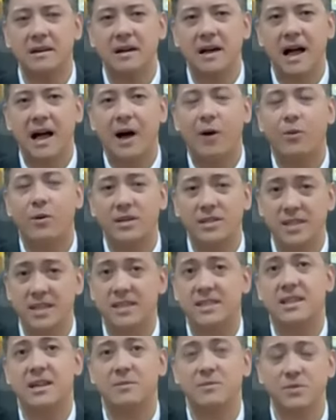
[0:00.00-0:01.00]
our
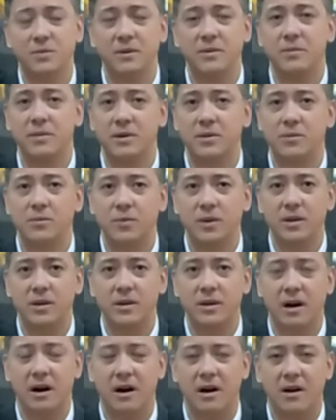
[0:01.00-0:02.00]
systems,
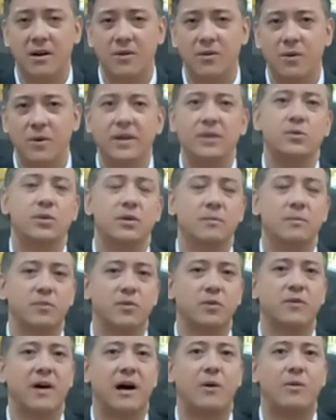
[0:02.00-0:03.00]
we are going to
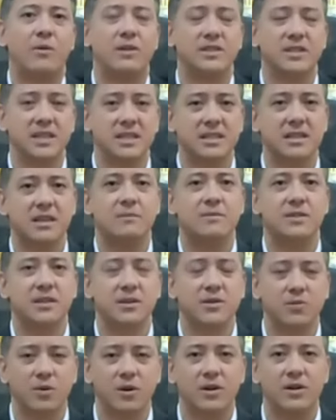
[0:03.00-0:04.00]
improve our systems
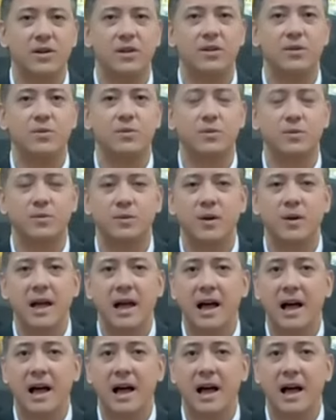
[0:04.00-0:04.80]
in order to